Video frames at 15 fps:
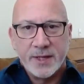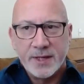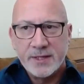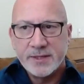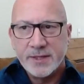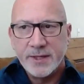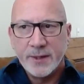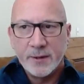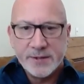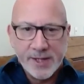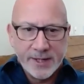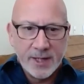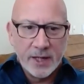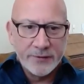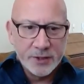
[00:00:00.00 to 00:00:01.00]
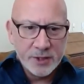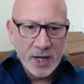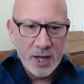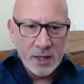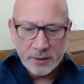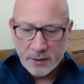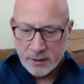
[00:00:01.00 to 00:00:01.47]
is and you go take care of your
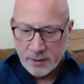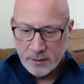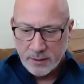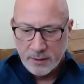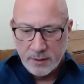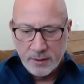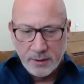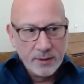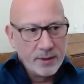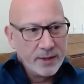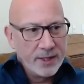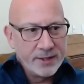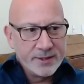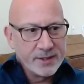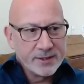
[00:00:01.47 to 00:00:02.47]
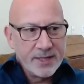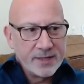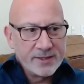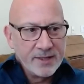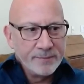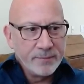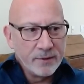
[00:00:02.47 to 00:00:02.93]
child. It's just that
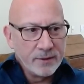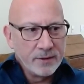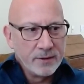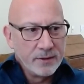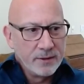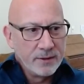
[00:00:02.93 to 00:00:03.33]
simple.